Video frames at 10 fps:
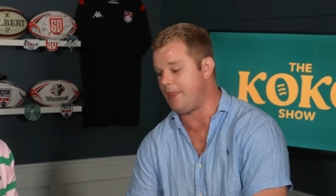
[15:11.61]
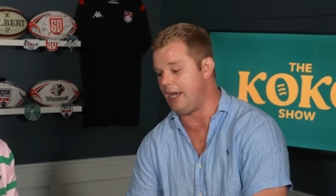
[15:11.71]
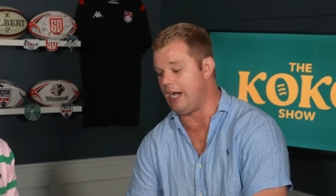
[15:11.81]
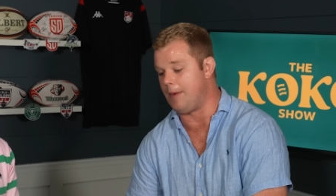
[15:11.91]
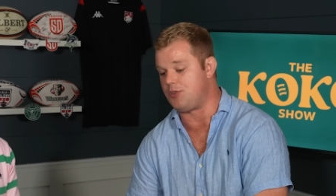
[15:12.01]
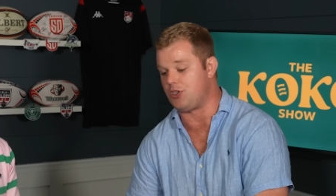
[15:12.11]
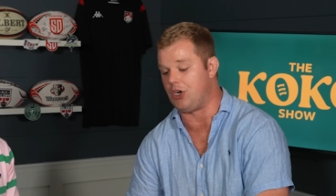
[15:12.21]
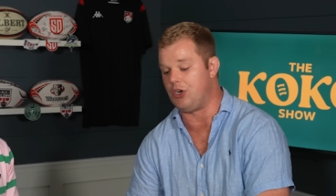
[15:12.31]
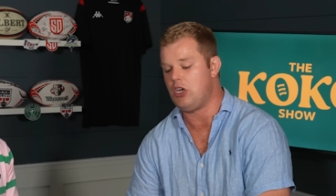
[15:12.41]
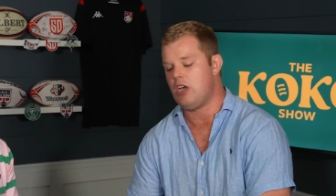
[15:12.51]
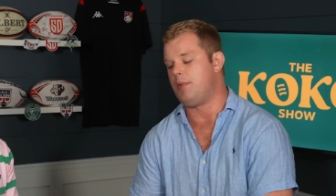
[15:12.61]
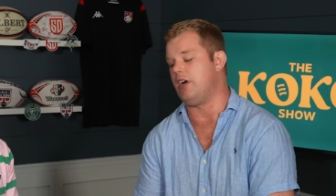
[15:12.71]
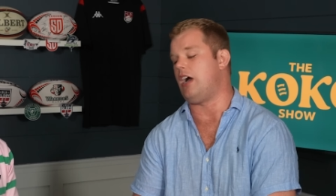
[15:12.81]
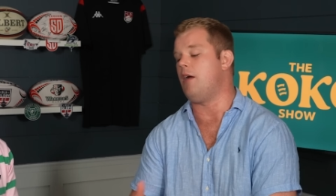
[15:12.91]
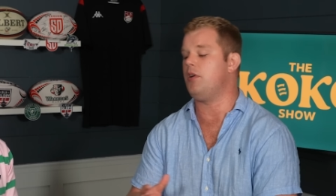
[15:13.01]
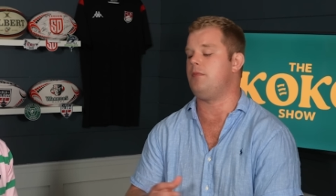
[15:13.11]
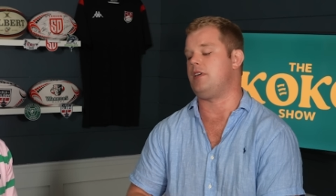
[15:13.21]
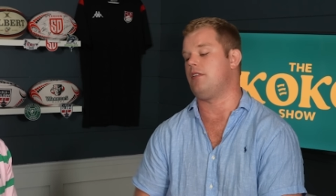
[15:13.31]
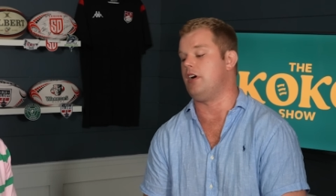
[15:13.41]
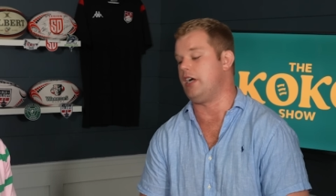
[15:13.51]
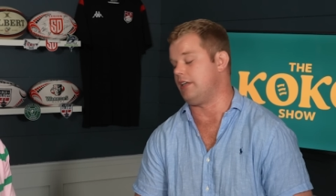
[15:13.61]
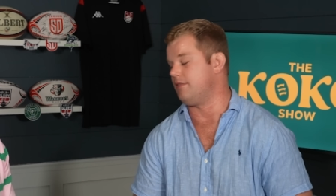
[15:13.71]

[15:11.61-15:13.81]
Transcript: Um, so, but I won't be crying,